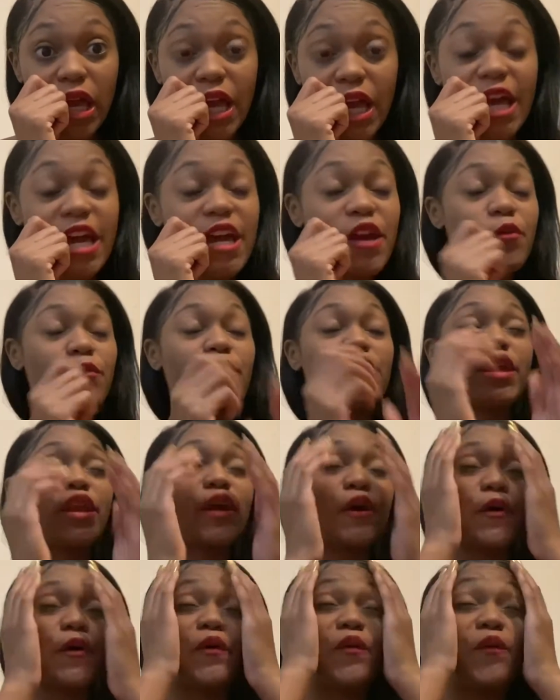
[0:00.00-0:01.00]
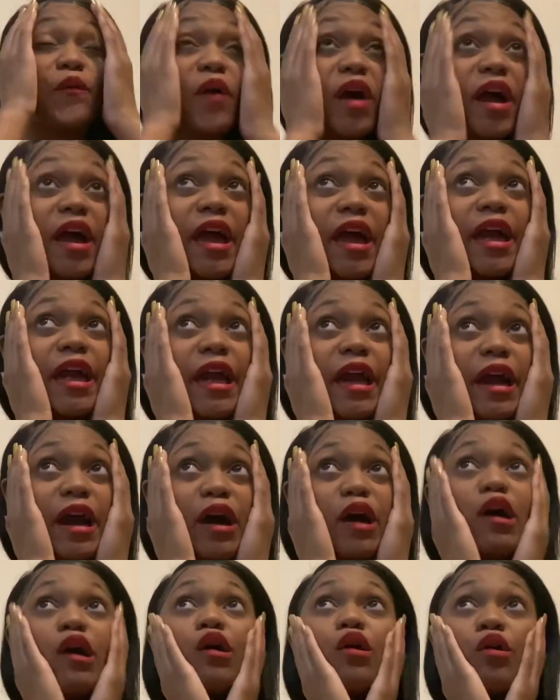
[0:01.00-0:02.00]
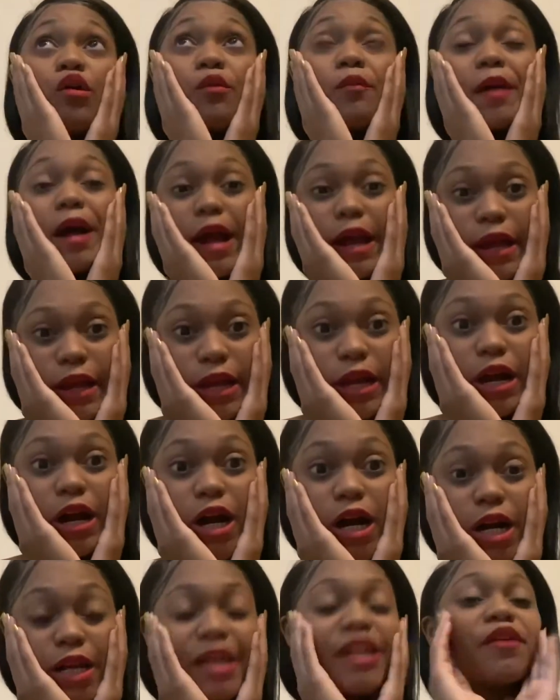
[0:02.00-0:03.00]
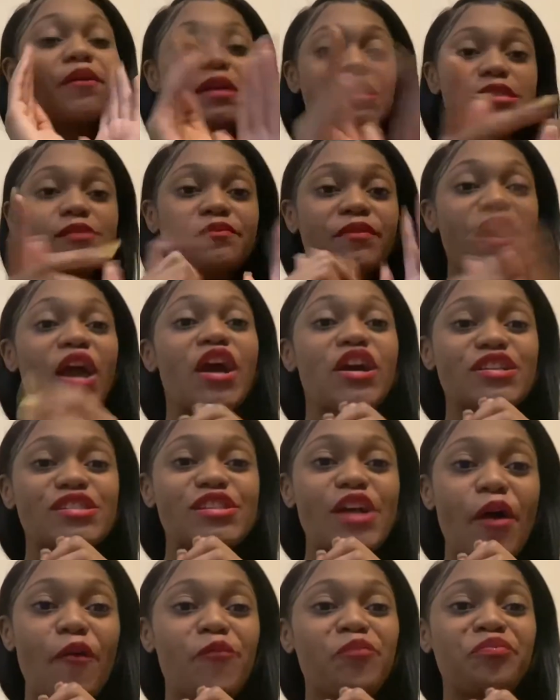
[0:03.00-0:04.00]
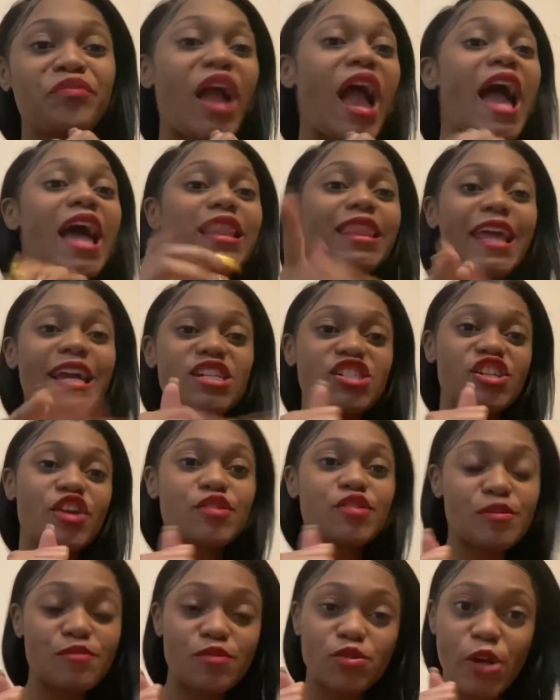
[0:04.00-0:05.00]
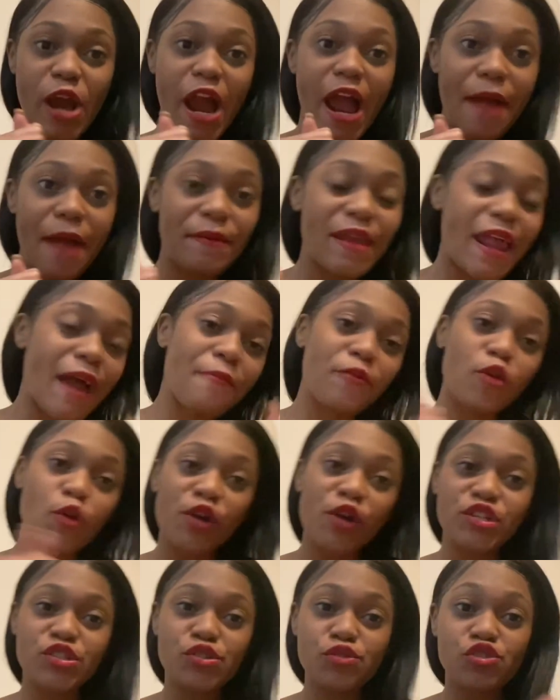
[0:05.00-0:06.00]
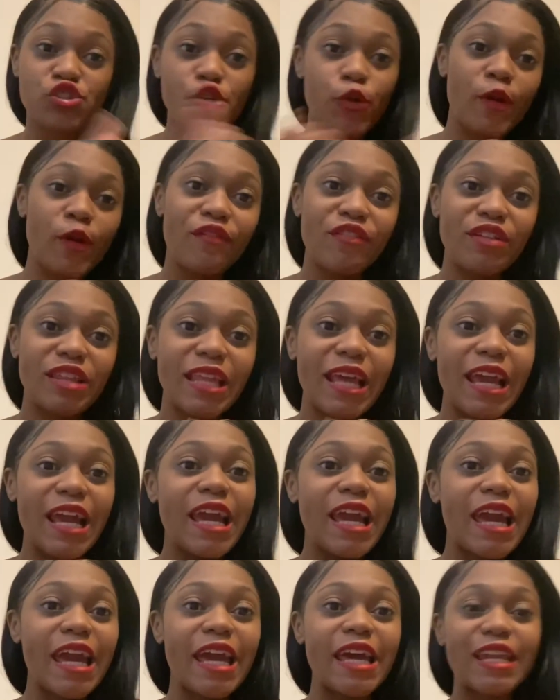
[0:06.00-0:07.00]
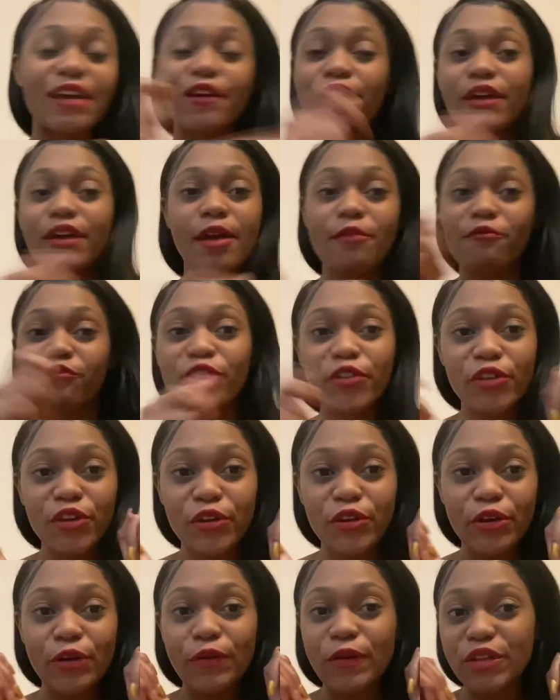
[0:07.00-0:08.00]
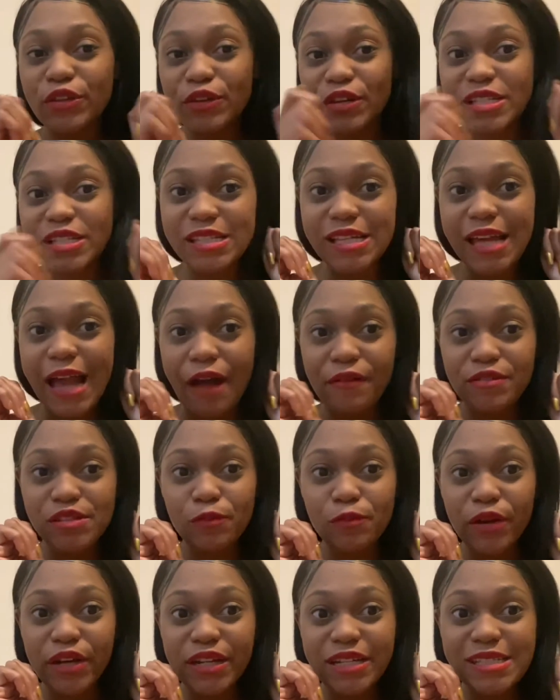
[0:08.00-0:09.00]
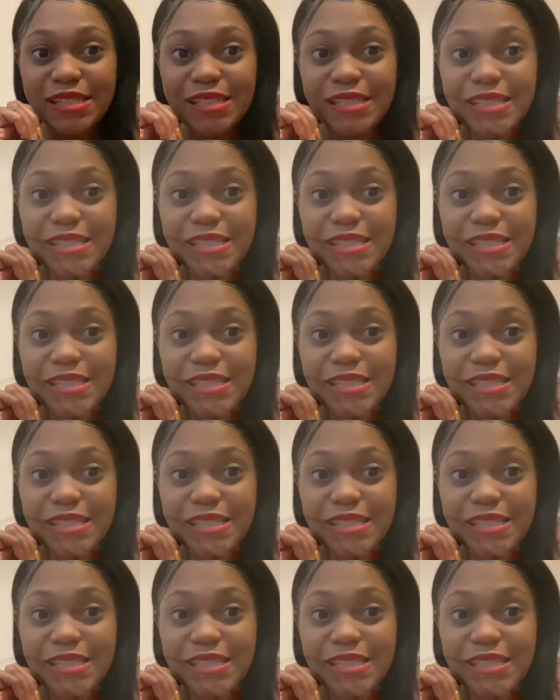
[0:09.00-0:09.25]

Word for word: It went away. Oh my God. Anyways, so like, share, and subscribe, and I'm going to show you everything and cook it up for you, and you can see how it works.